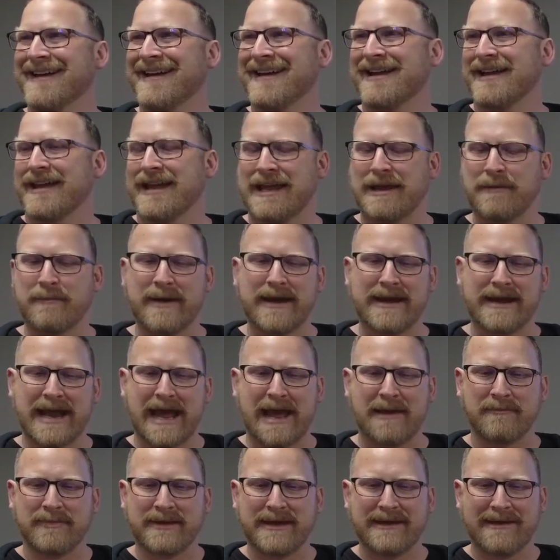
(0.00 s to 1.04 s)
He may
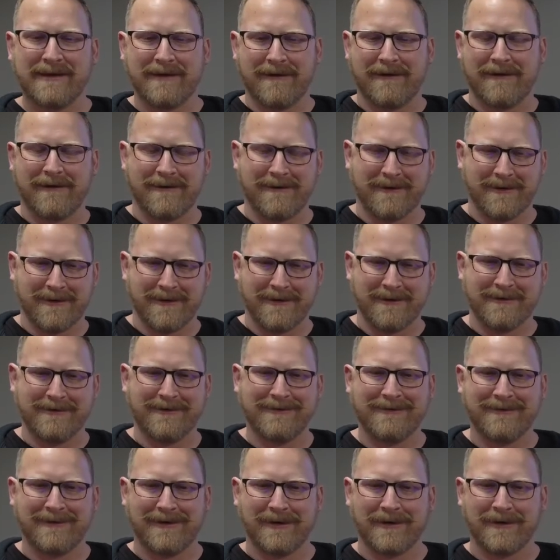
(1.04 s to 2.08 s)
not be our
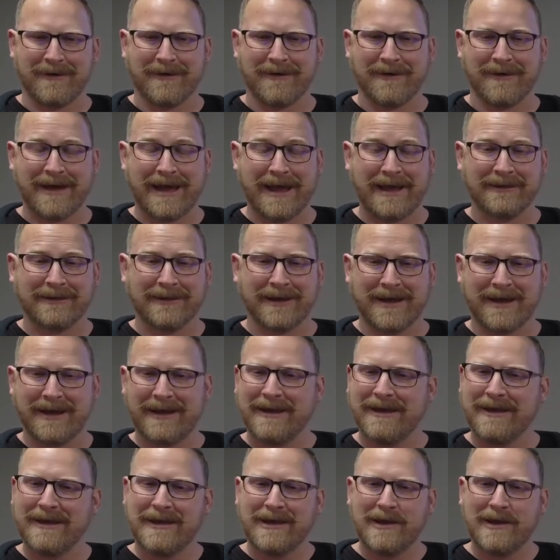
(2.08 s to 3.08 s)
ally.